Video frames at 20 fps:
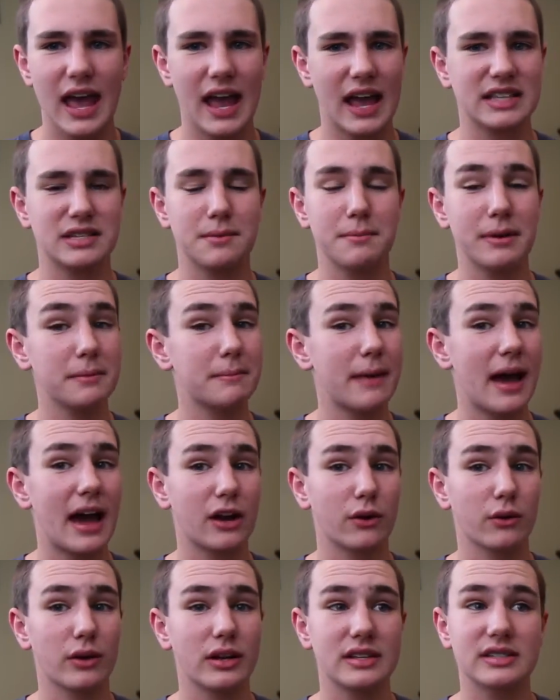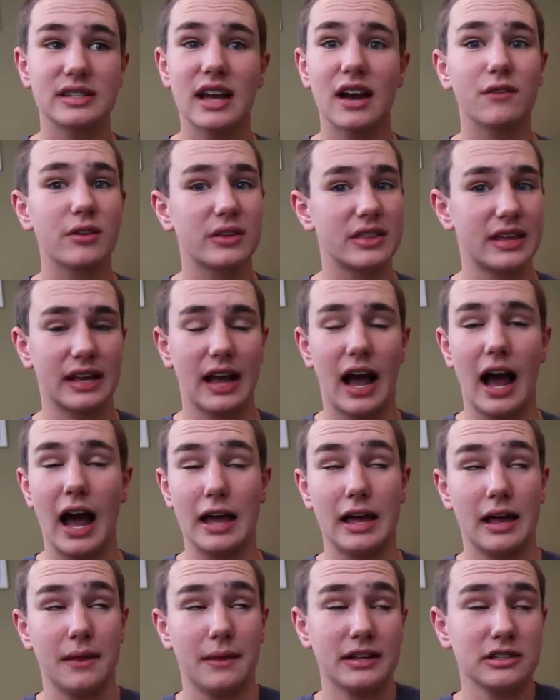Is a big battery is everything,
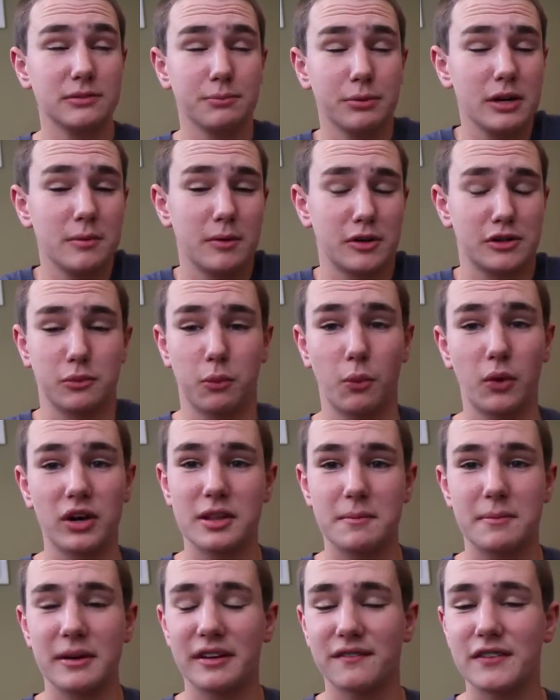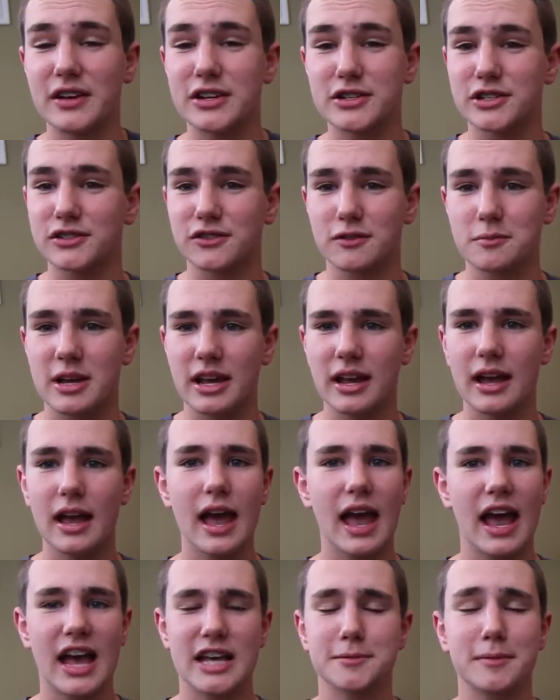and that's pretty much one of the big features for me,
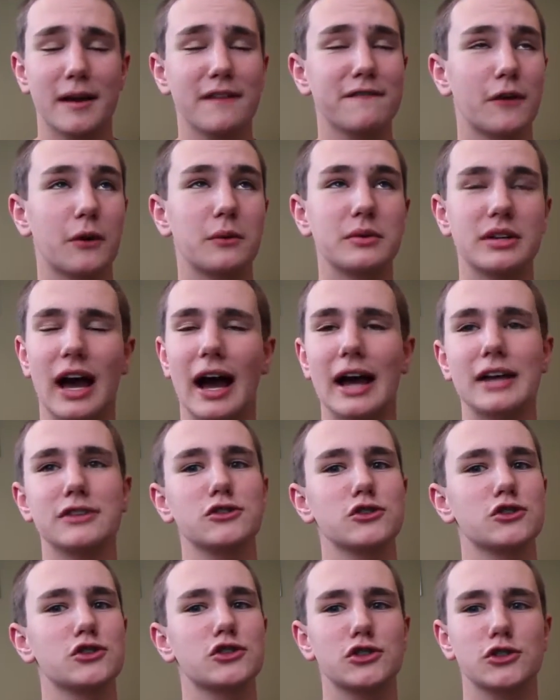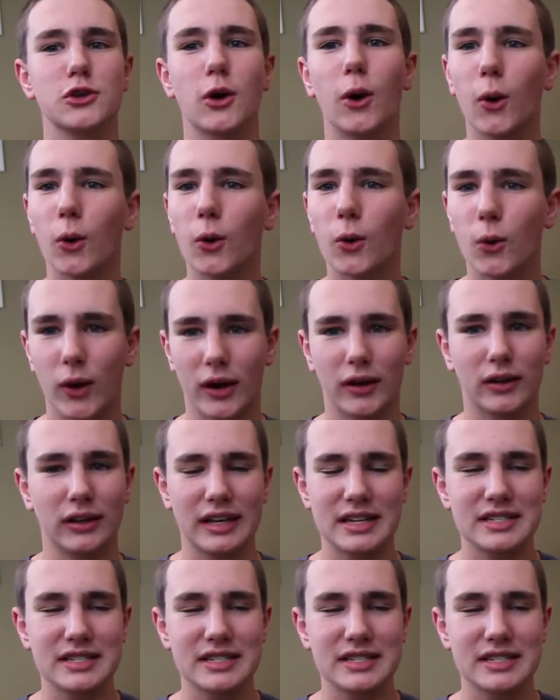as my phone dies so quickly.